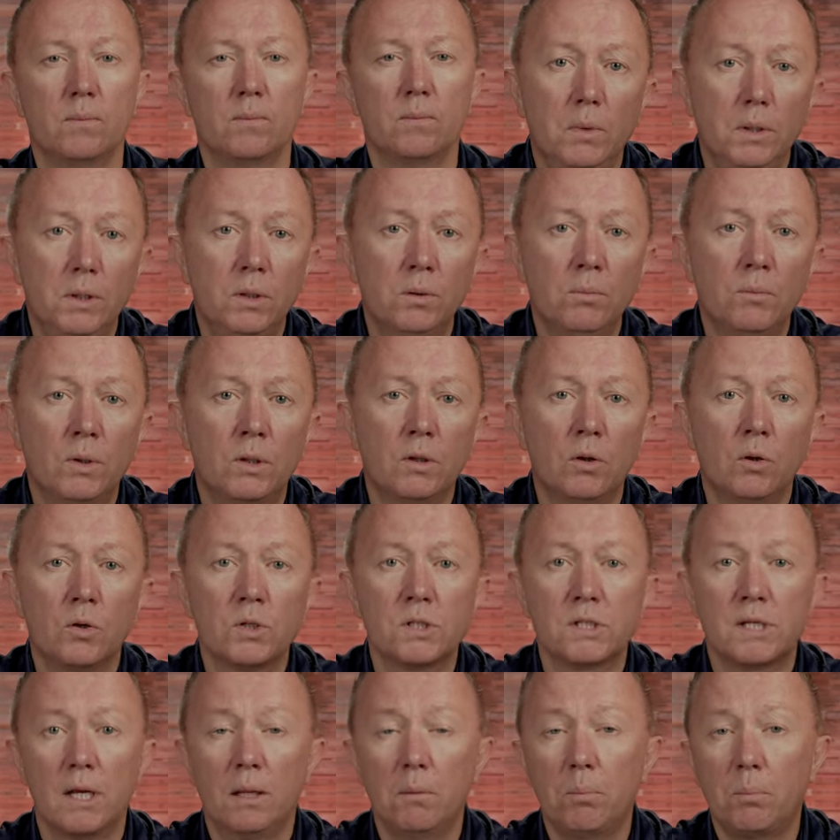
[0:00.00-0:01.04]
Median
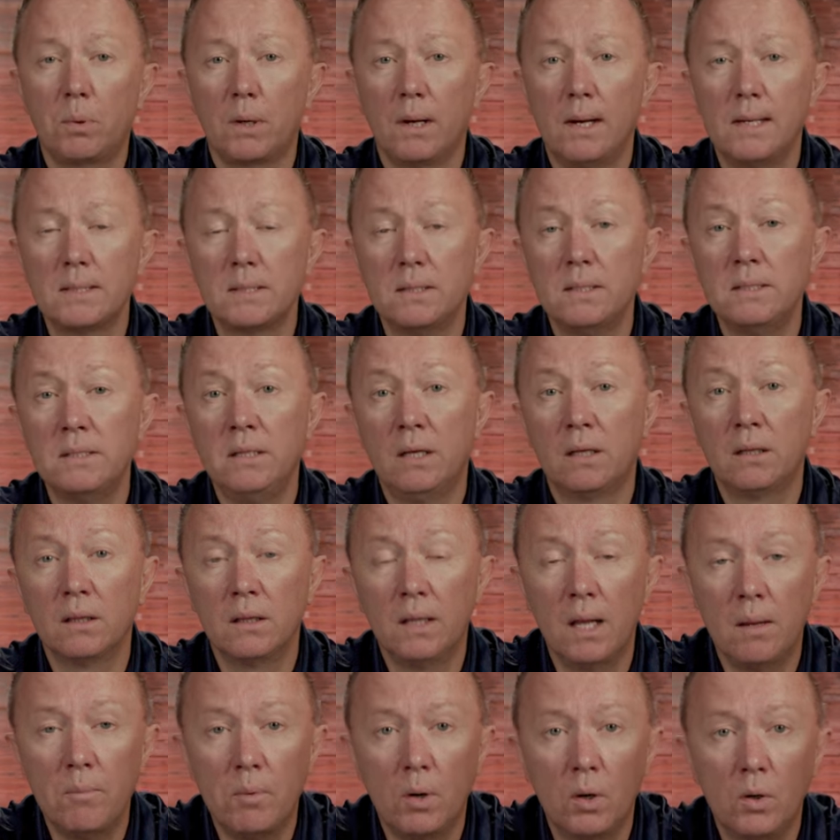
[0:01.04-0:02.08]
closed sale price in Seattle
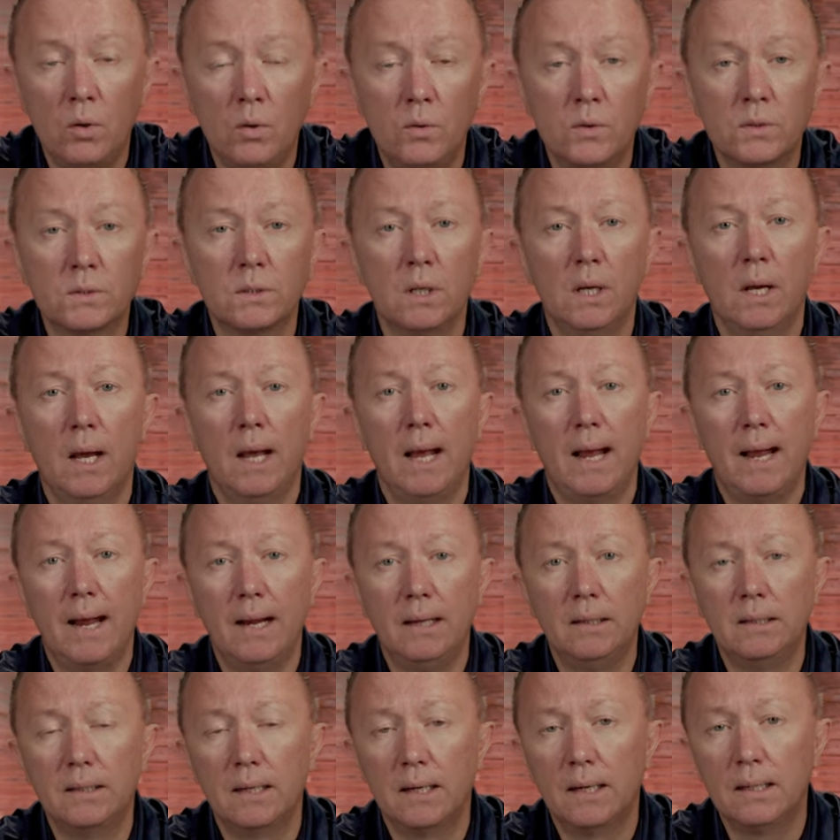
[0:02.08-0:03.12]
neighborhoods
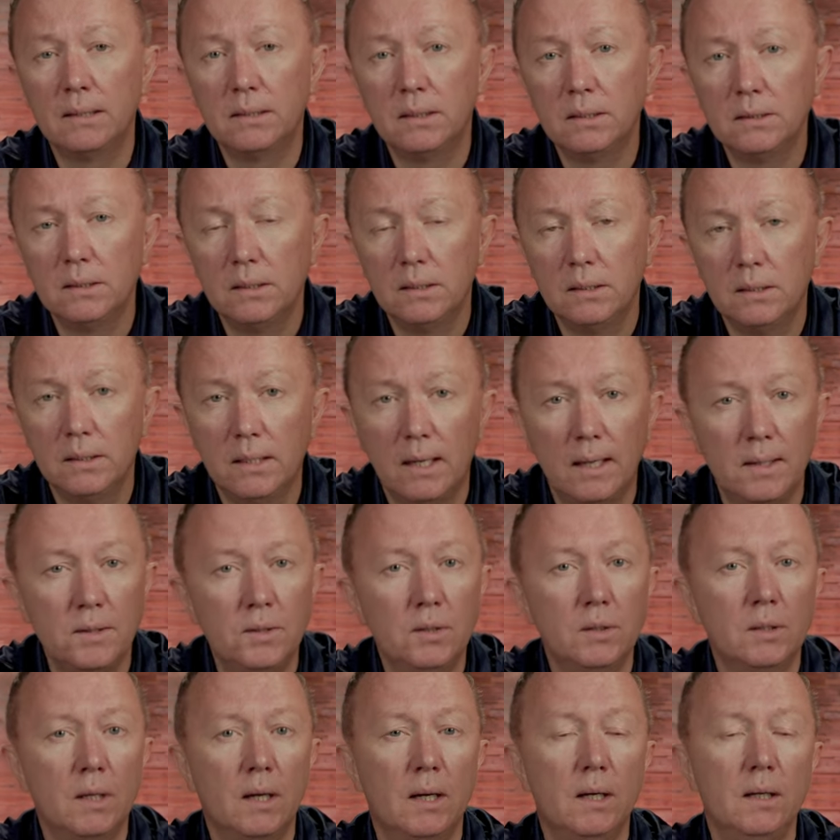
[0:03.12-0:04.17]

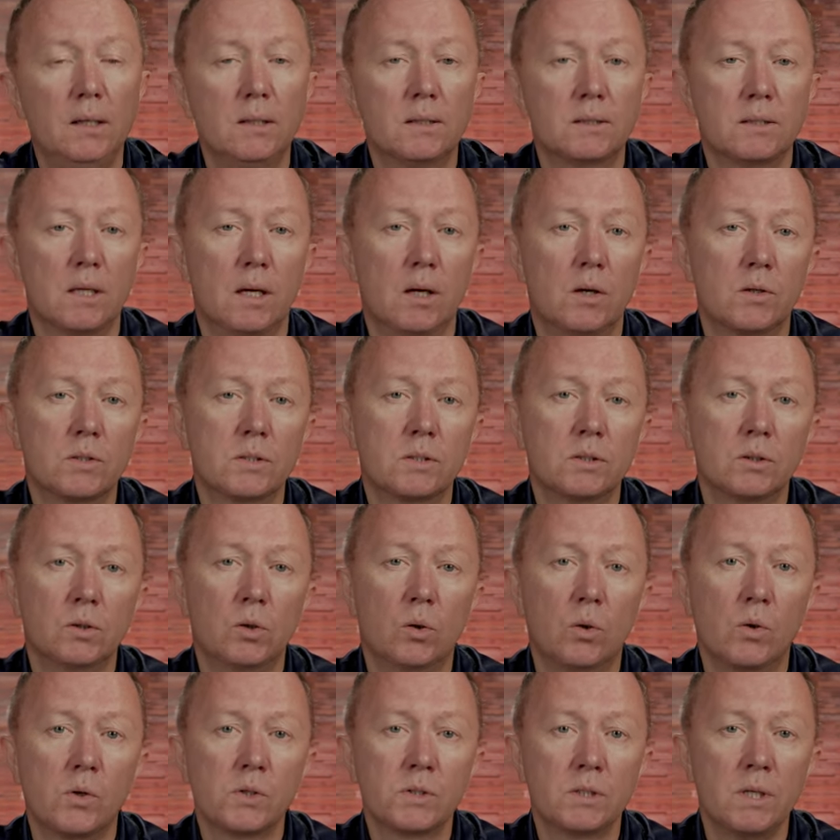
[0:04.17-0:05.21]

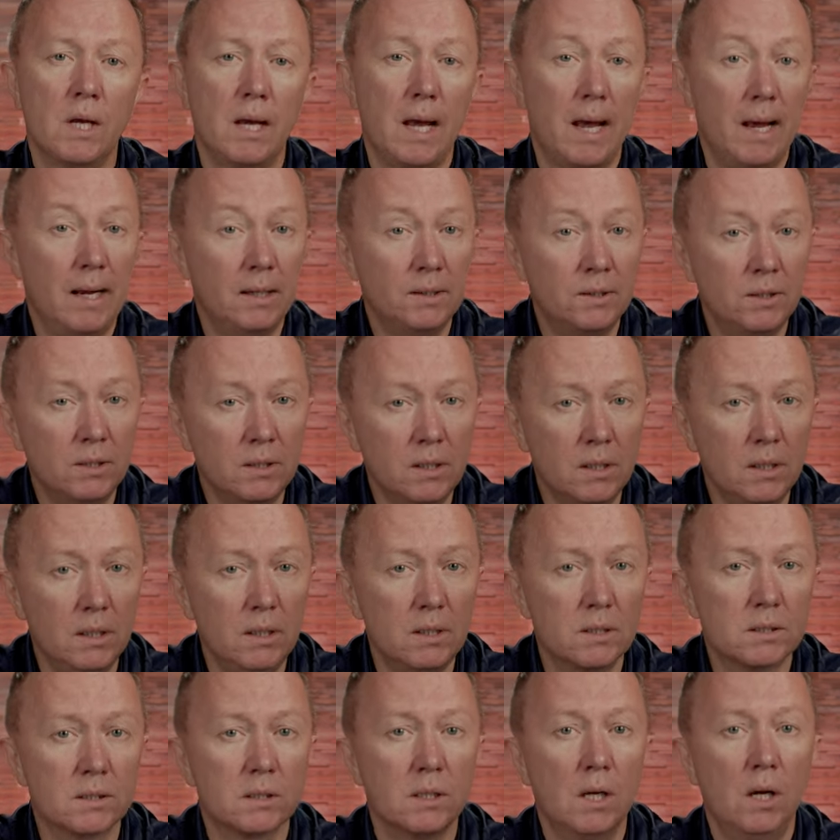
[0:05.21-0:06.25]
$899,000 and
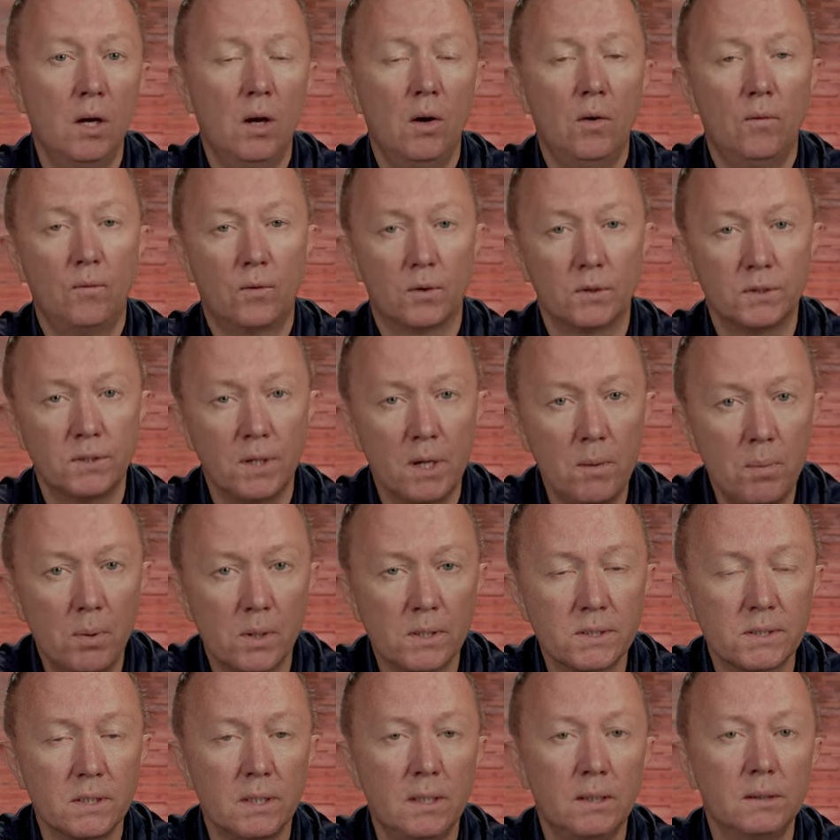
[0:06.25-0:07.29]
decrease for
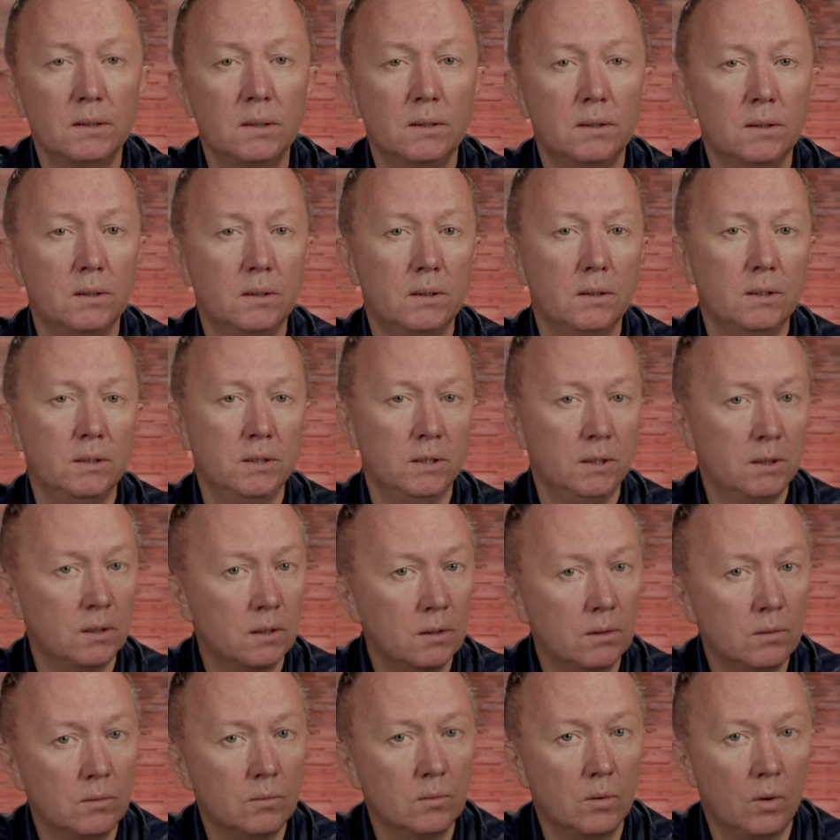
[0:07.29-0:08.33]
3%
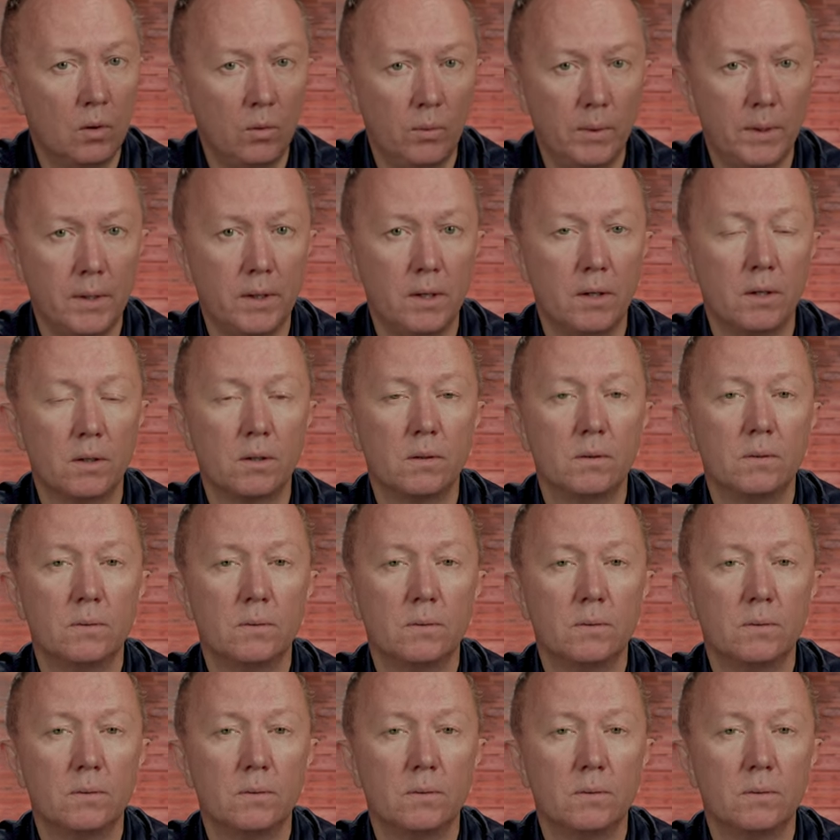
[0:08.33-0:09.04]
year over year.